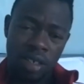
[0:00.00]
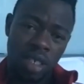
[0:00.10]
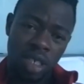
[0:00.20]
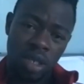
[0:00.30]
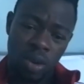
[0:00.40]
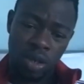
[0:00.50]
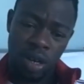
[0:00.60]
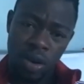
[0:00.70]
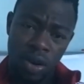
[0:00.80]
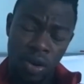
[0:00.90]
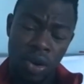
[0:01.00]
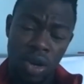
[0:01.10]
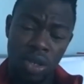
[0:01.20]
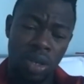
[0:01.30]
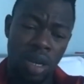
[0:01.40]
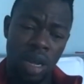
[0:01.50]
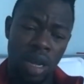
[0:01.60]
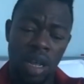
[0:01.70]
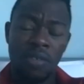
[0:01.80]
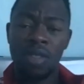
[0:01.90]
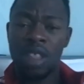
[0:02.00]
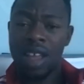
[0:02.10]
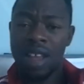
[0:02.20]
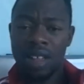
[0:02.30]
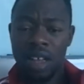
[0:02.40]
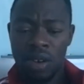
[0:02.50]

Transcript: This is what you're going to get. If you think that you